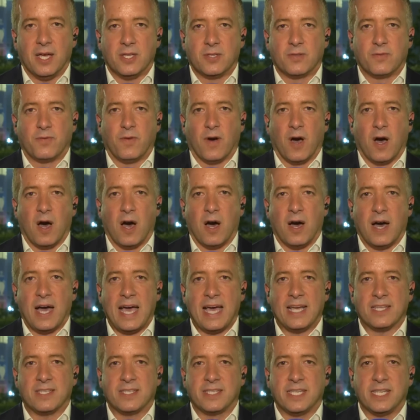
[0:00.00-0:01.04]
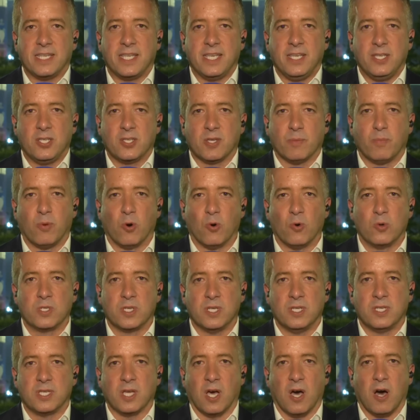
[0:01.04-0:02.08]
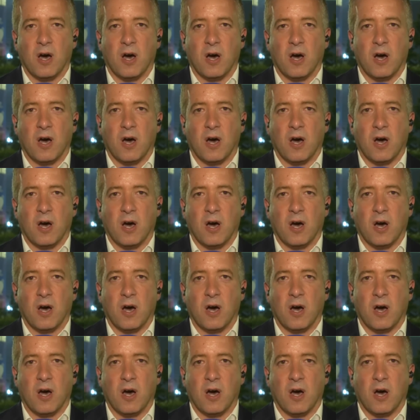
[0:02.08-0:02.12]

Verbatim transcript: as far as City supporters